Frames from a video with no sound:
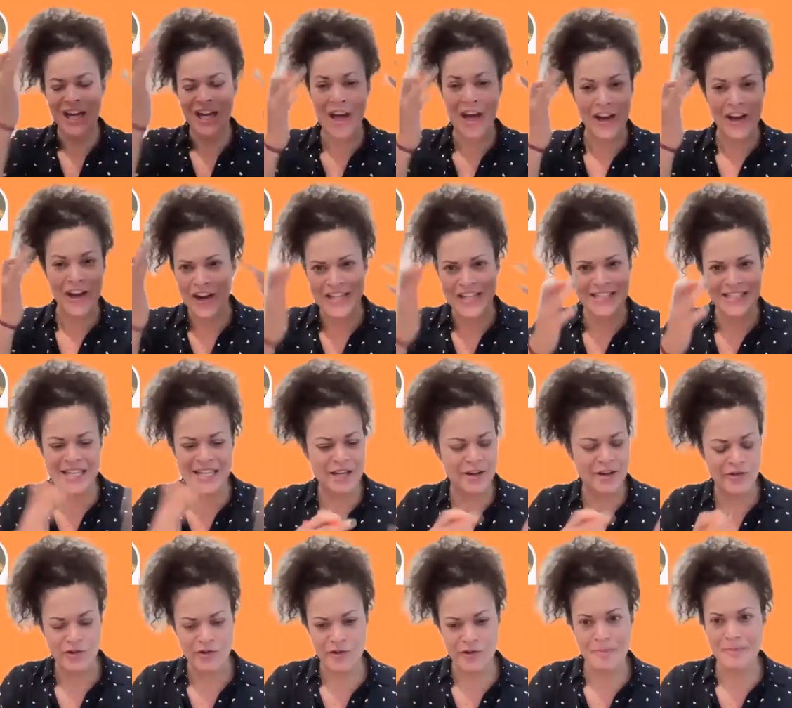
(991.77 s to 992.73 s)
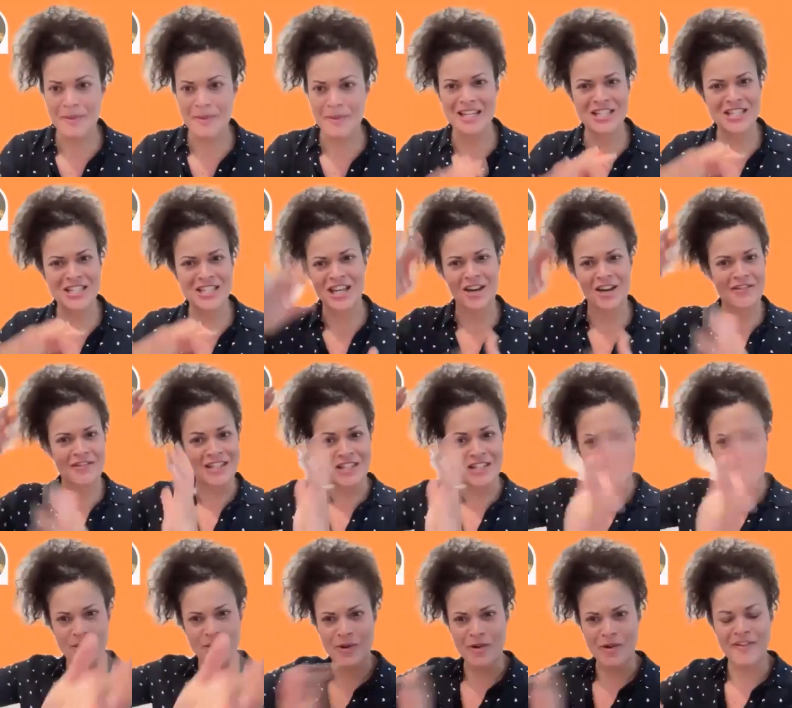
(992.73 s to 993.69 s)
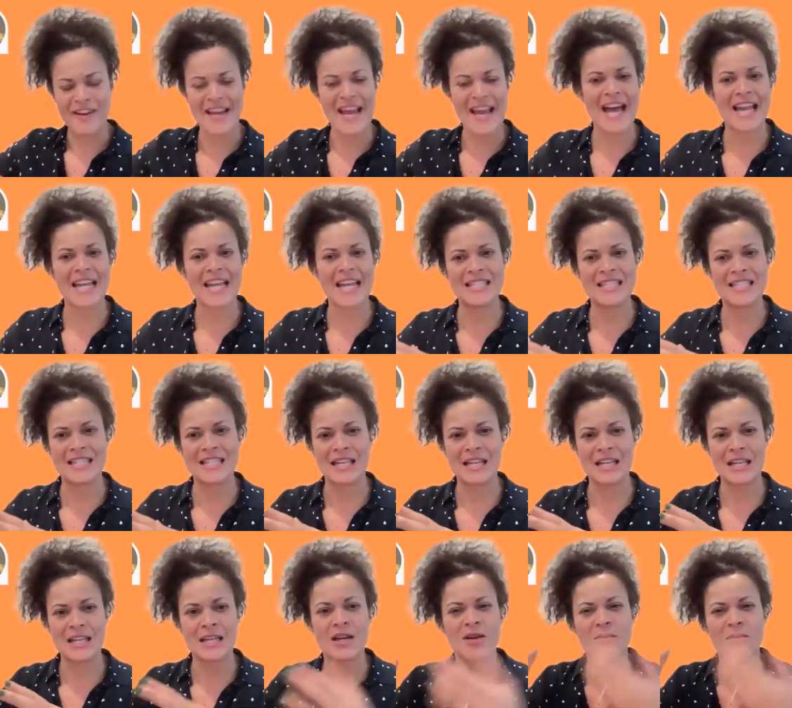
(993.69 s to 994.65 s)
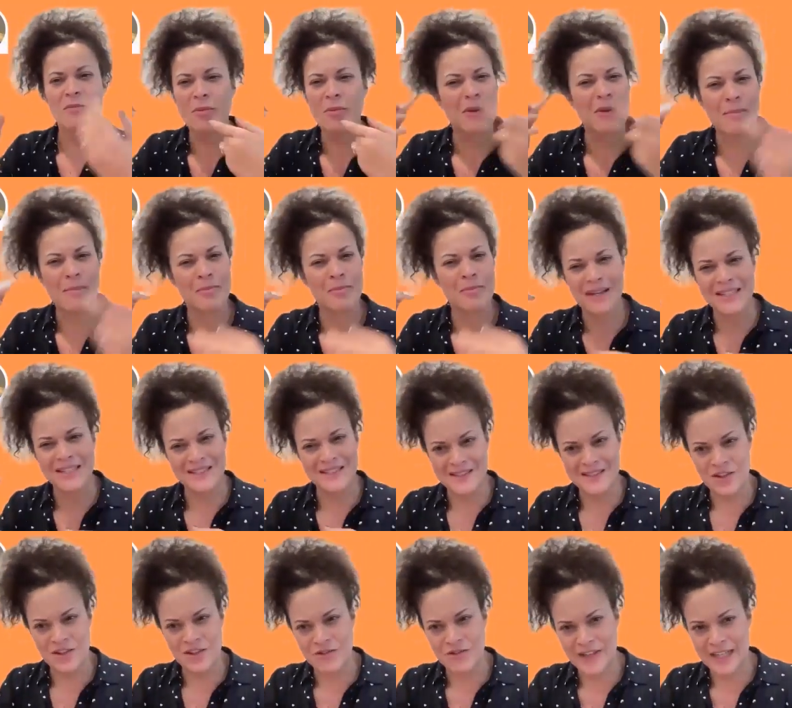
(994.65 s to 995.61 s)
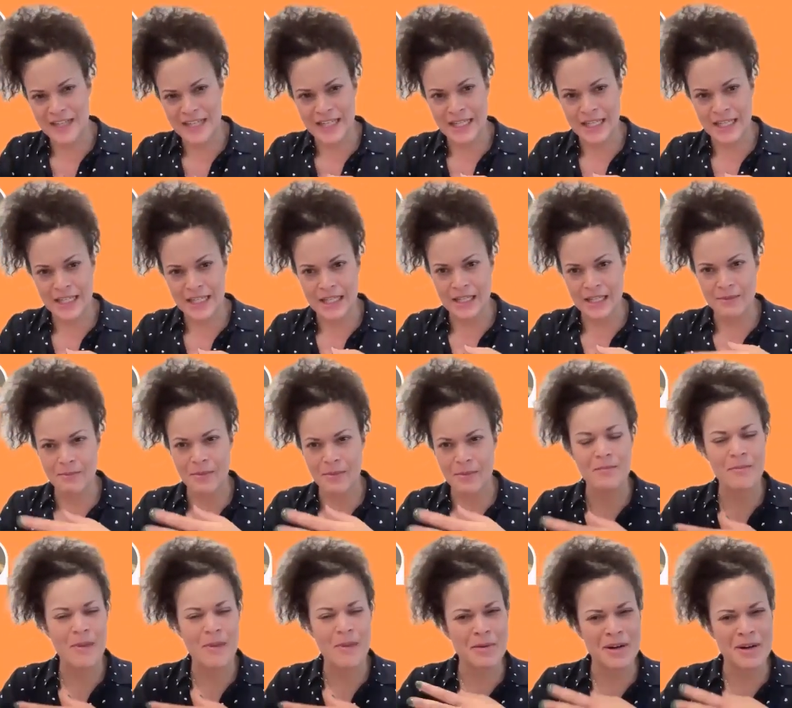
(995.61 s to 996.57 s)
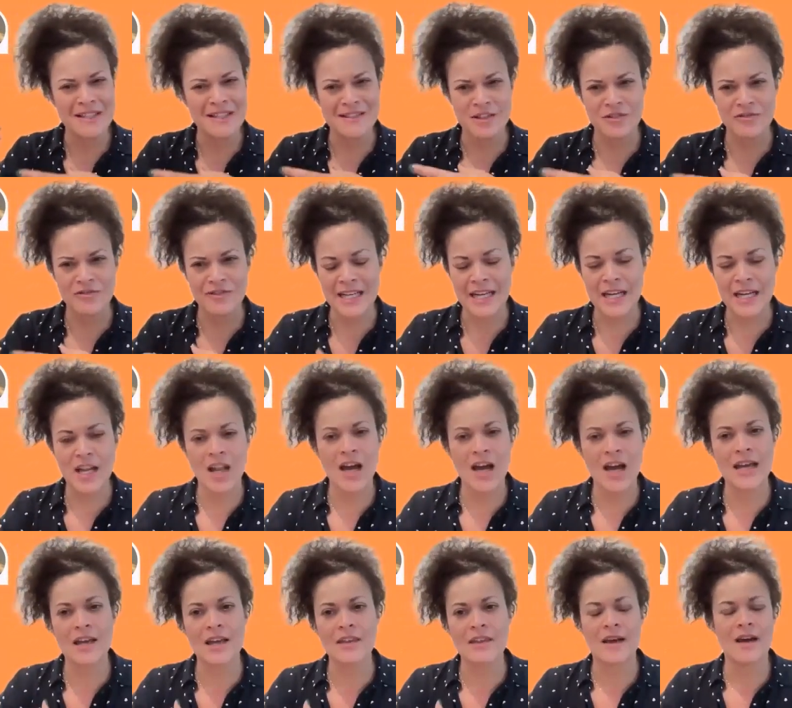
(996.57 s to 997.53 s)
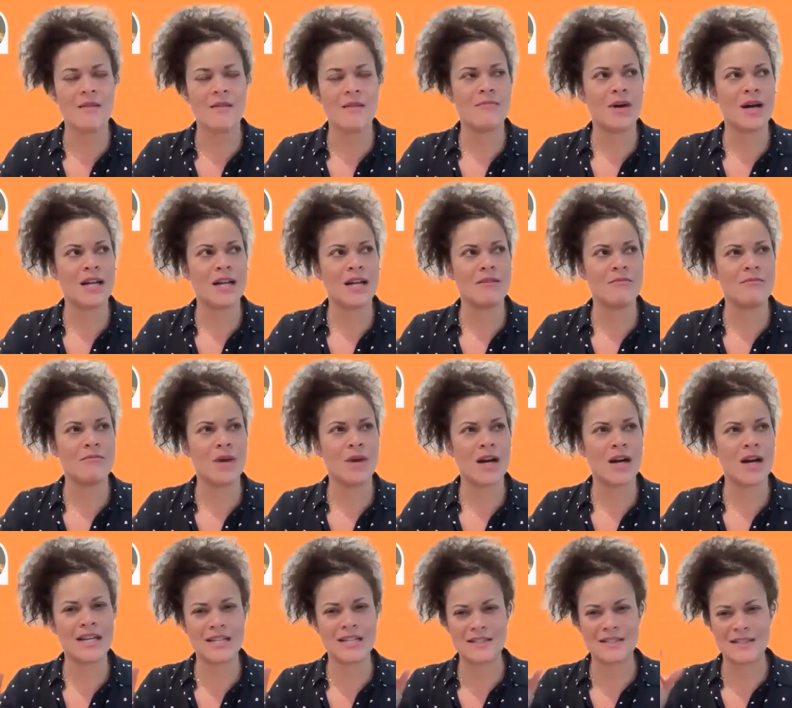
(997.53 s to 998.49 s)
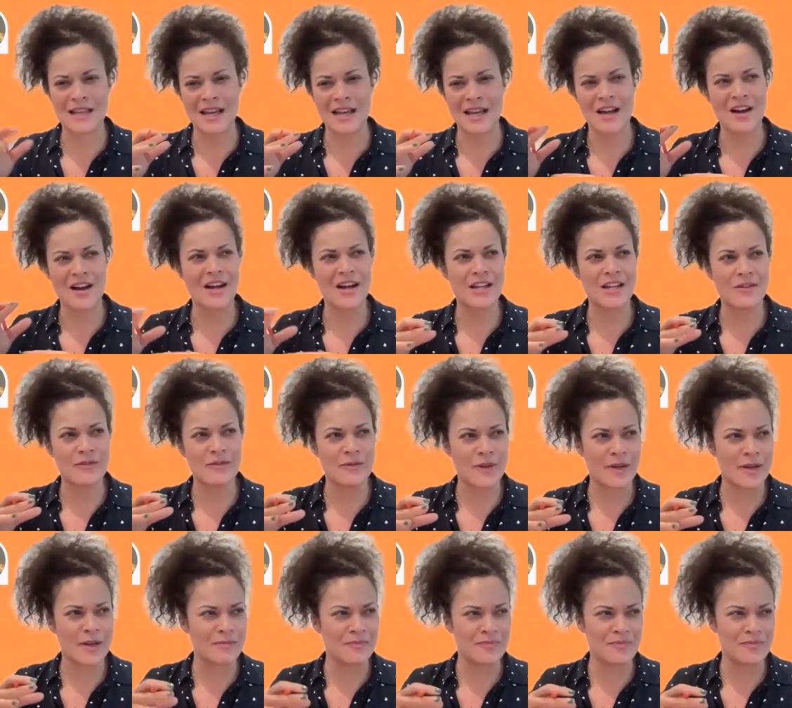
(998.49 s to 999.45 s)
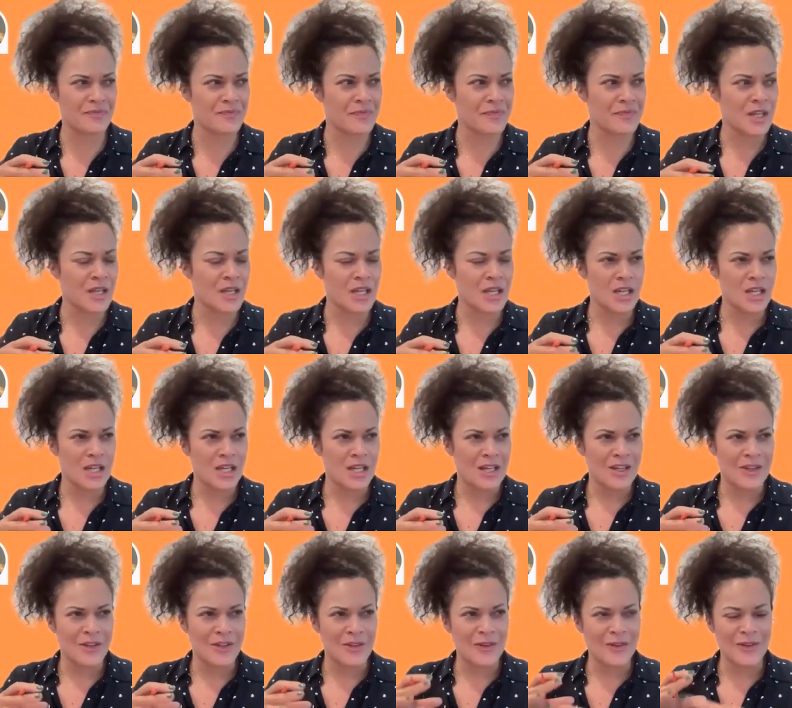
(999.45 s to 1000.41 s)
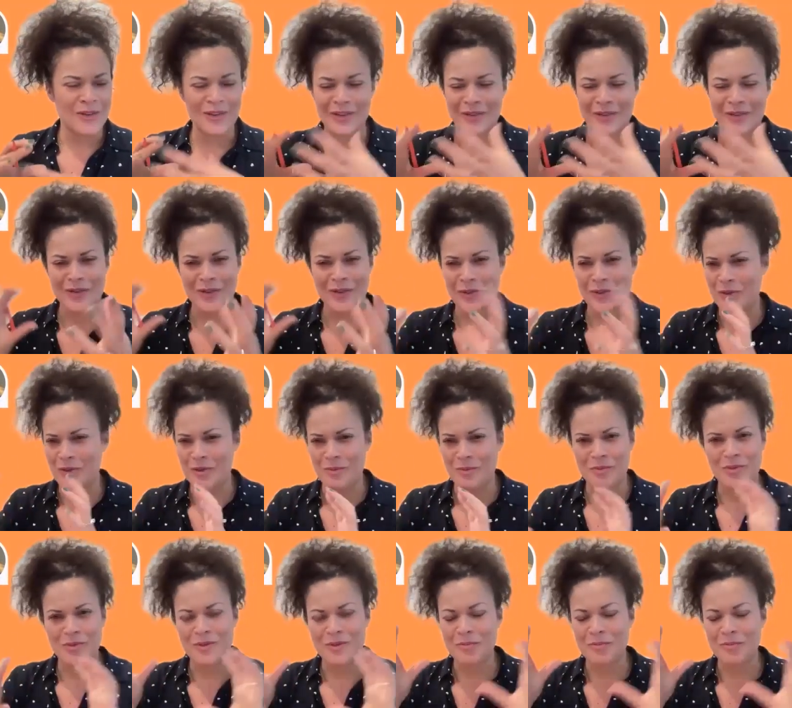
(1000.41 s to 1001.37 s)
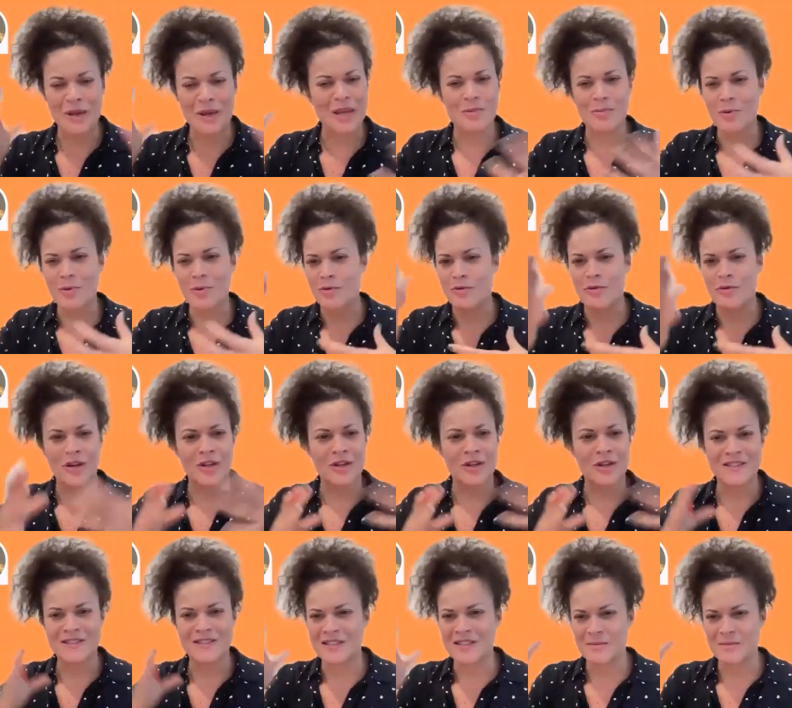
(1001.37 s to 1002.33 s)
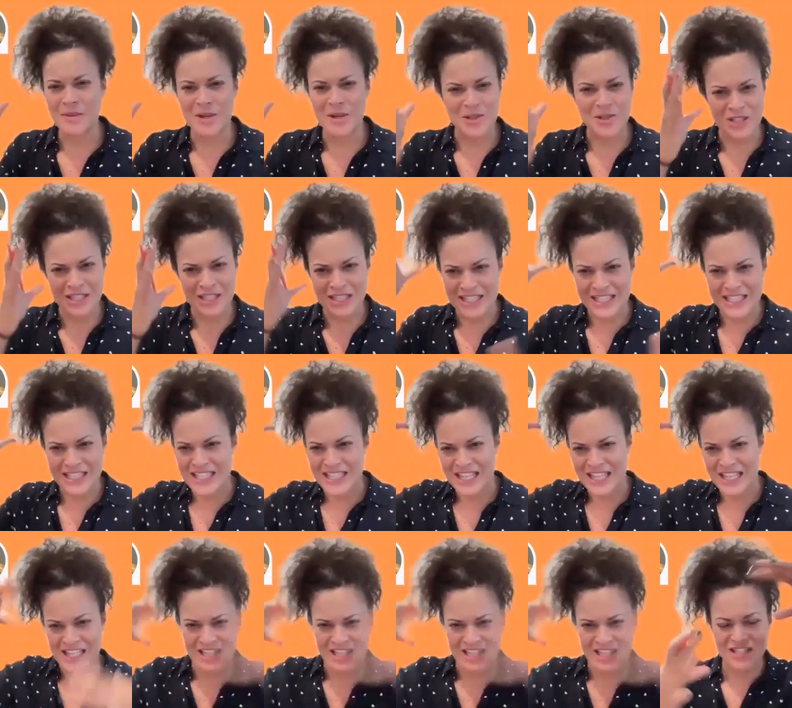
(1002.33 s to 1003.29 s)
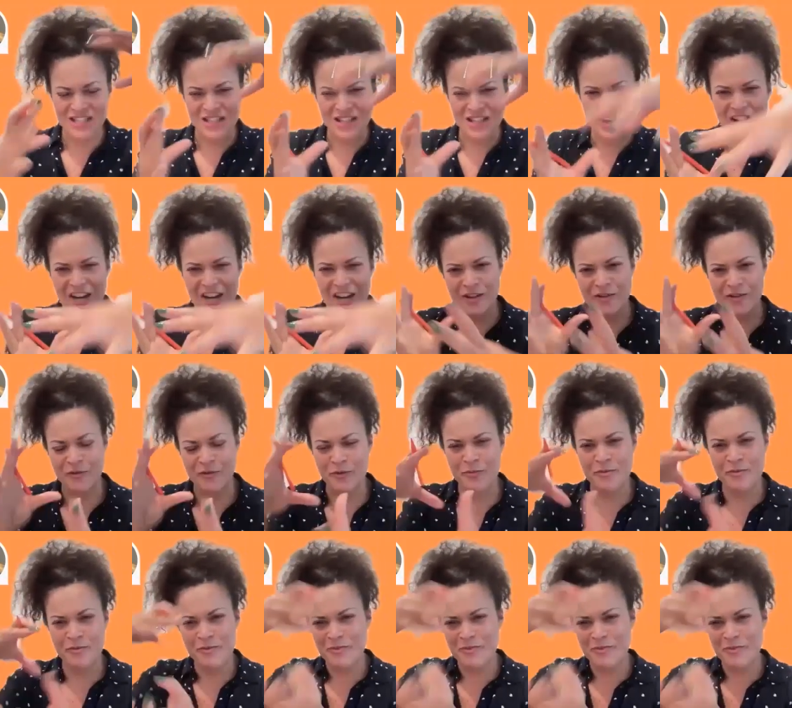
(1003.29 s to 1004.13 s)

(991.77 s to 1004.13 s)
idea or a picture into a reality. Well, my brain's not really like that. Mine is that kind of the people focused, emotionally intelligent kind of